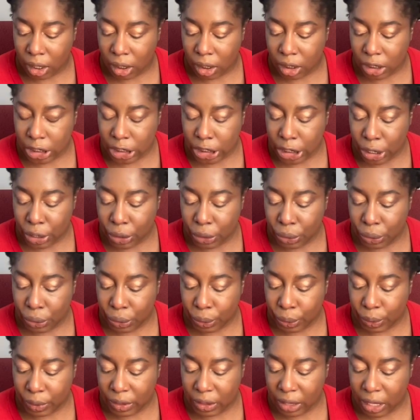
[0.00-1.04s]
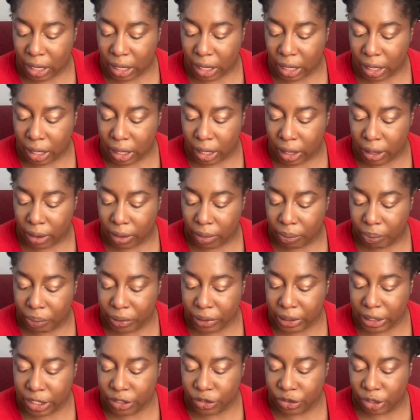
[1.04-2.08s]
So the
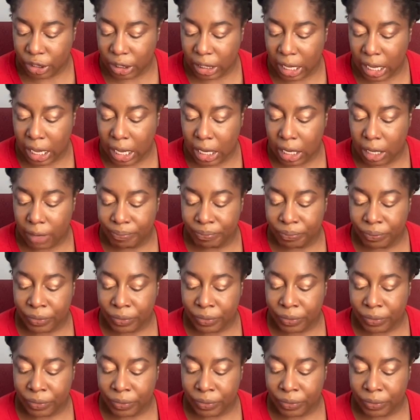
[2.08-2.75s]
police are like,